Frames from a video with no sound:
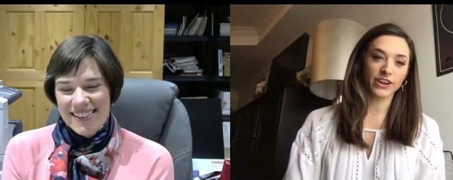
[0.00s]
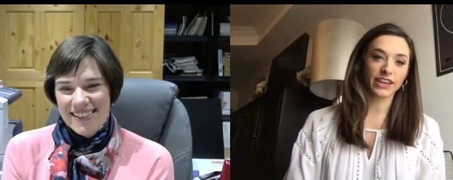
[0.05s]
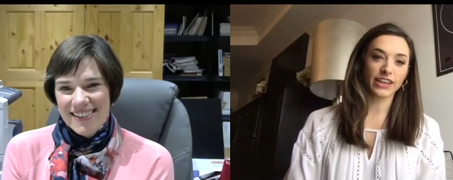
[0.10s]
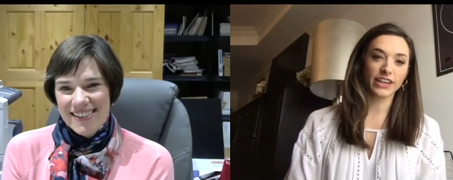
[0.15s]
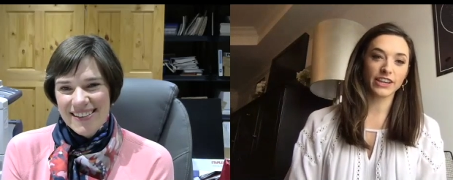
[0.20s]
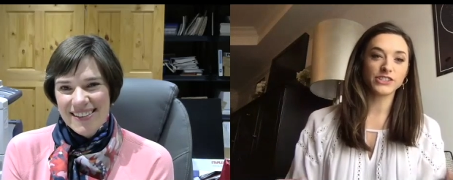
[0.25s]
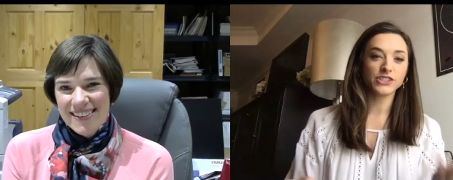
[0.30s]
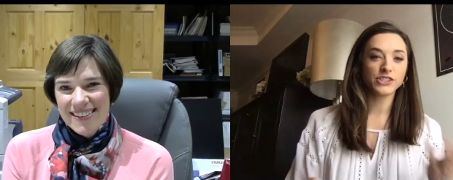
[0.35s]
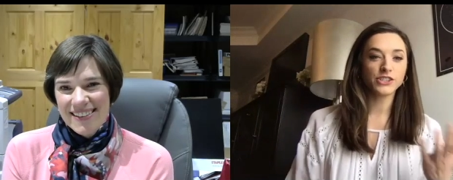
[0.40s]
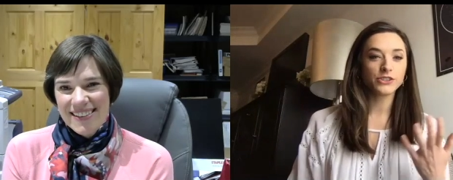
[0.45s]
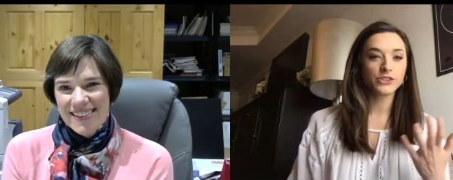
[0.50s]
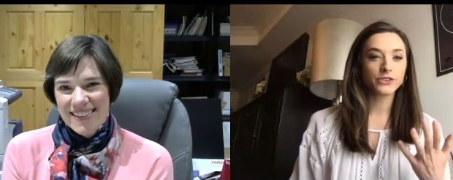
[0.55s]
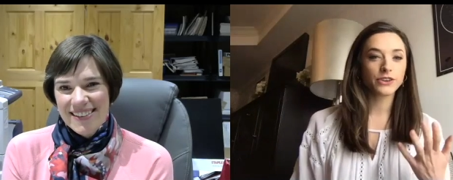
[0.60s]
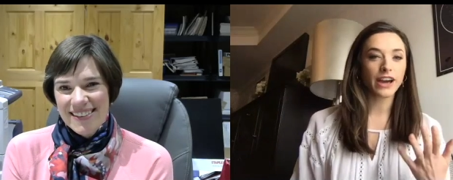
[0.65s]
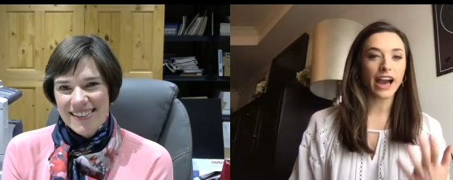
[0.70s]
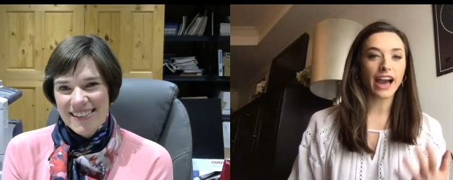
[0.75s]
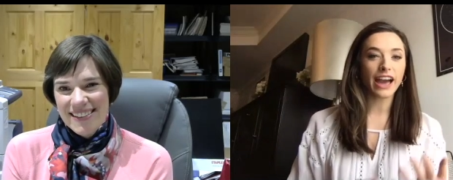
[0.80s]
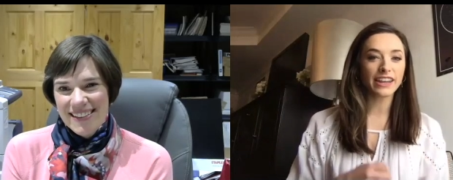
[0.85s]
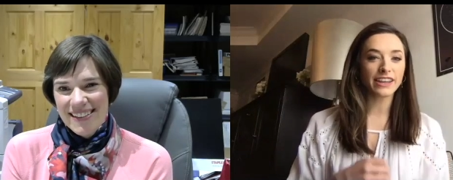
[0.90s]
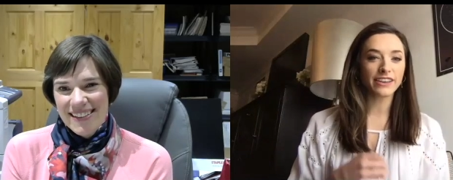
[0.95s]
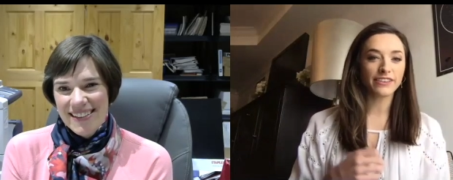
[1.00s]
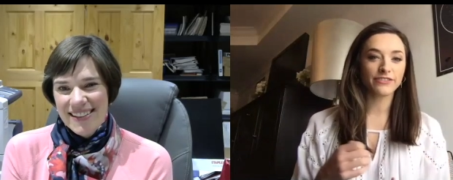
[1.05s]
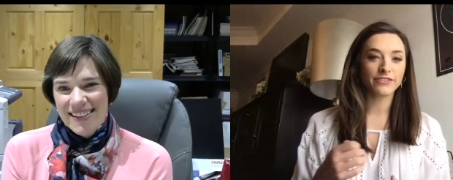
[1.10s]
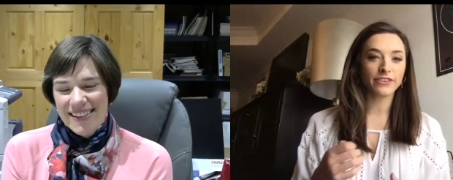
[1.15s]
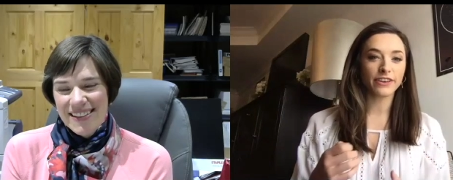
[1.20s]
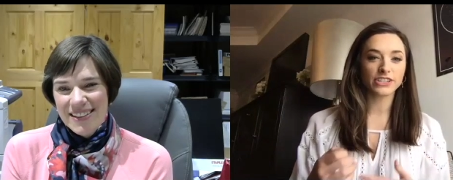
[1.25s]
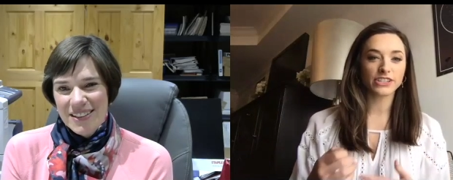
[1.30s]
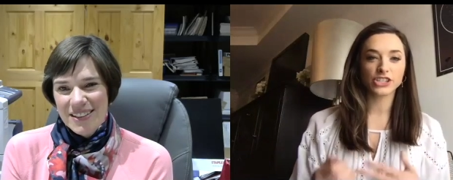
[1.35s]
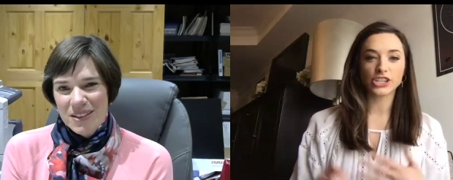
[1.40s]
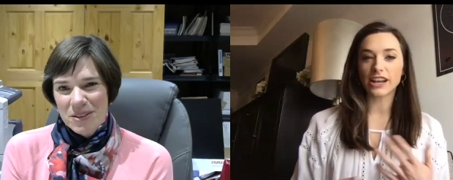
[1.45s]
Speaker 1: could you kind of
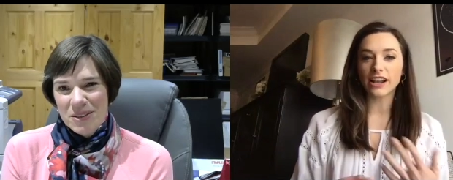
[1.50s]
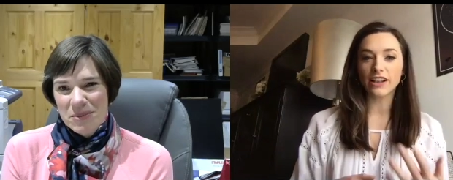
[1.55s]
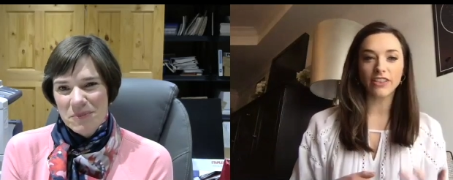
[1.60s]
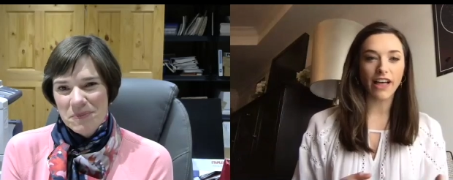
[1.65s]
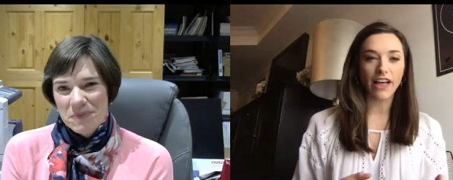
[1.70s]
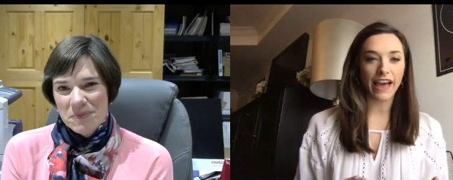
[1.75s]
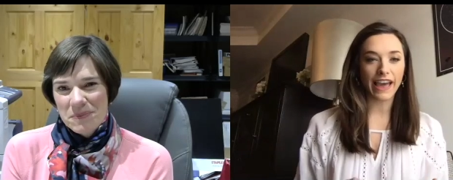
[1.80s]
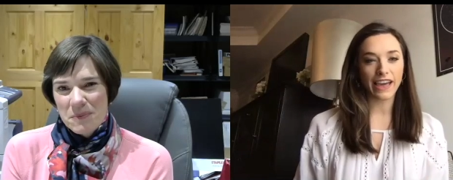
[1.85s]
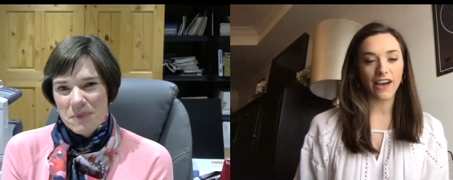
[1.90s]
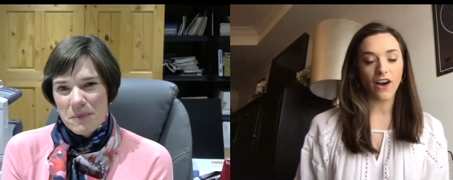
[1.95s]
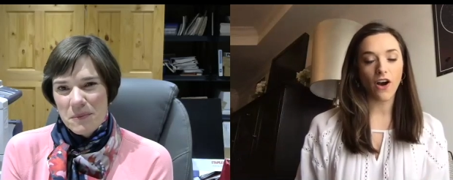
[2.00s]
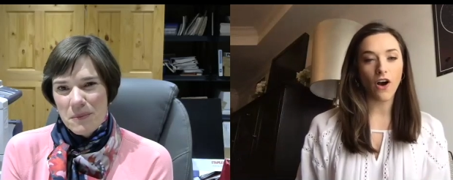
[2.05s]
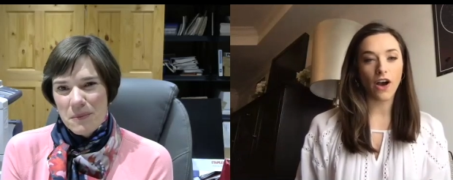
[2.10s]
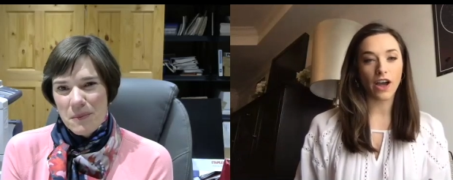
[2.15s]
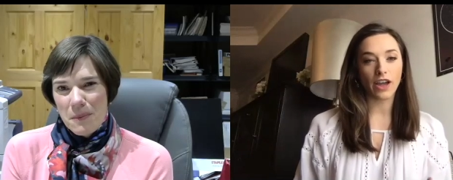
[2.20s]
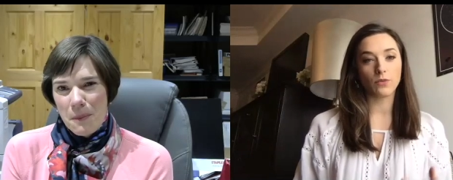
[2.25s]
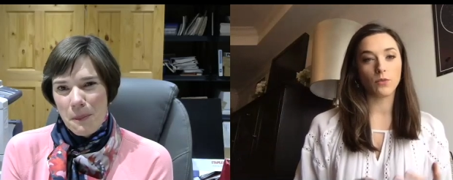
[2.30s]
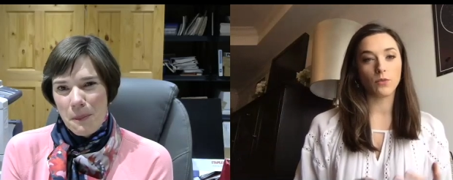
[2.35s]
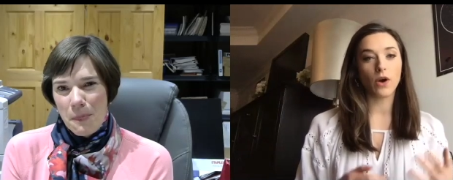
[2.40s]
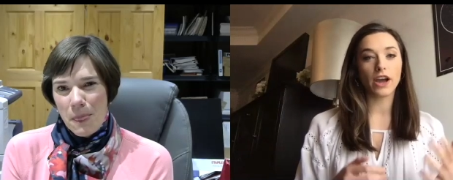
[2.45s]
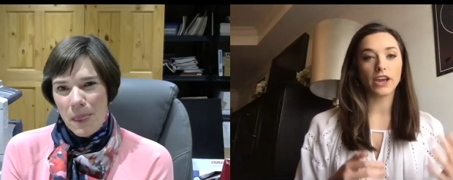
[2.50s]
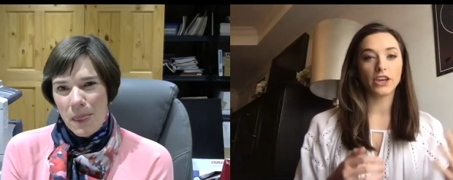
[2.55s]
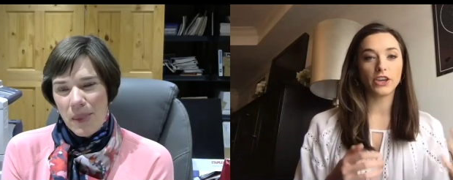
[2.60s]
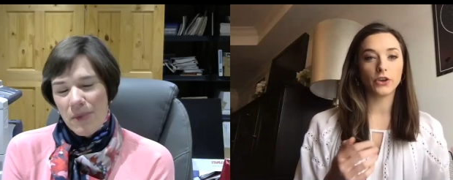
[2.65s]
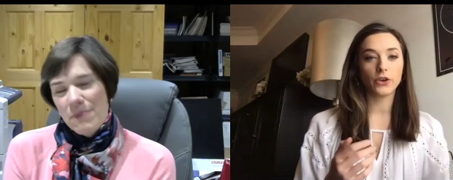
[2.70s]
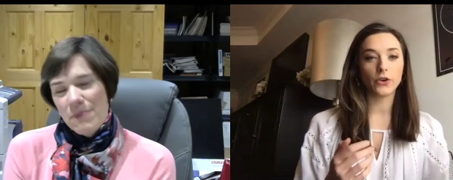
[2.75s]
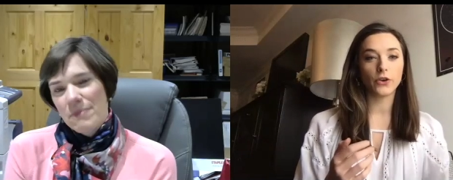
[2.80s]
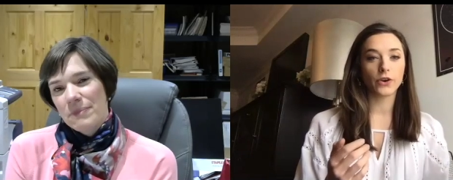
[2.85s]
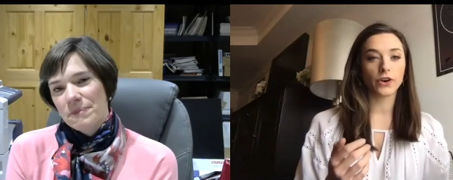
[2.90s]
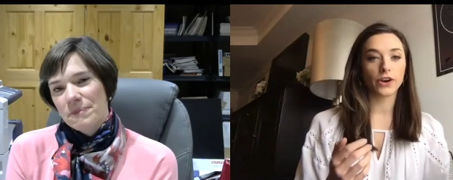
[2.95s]
shed a light on what
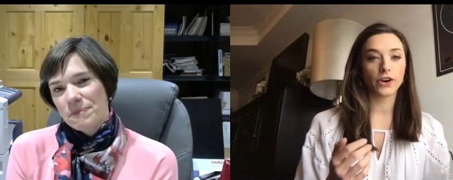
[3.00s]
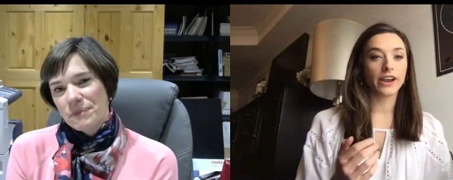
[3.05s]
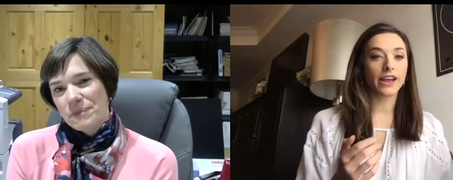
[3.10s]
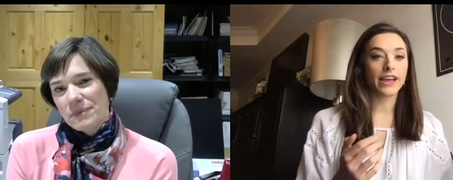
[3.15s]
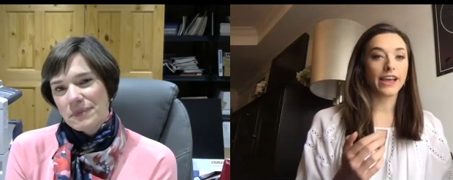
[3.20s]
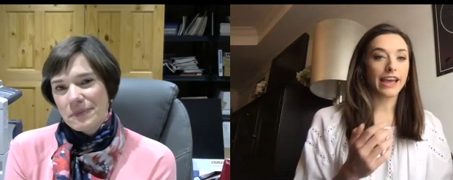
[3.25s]
your